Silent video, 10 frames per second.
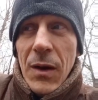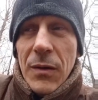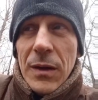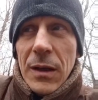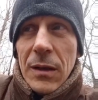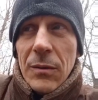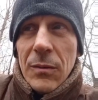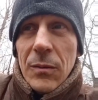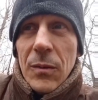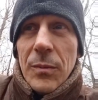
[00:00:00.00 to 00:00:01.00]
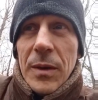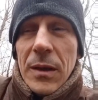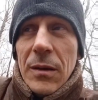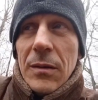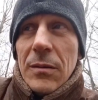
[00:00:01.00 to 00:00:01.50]
everything can will
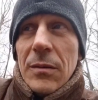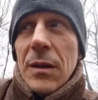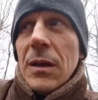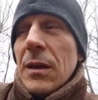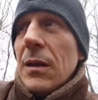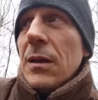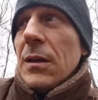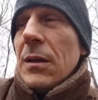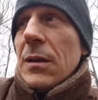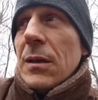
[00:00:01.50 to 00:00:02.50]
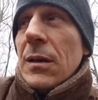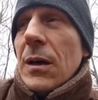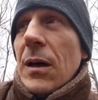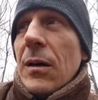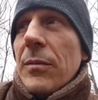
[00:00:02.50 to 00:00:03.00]
be
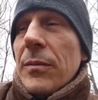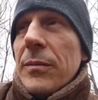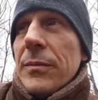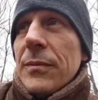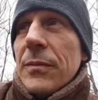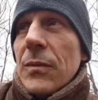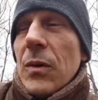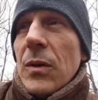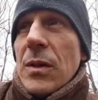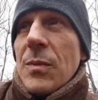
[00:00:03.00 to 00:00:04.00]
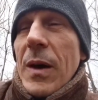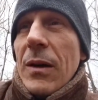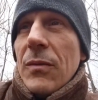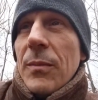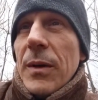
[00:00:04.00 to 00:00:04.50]
um, we'll
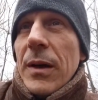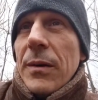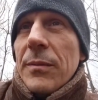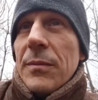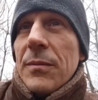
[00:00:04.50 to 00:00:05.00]
expand from there.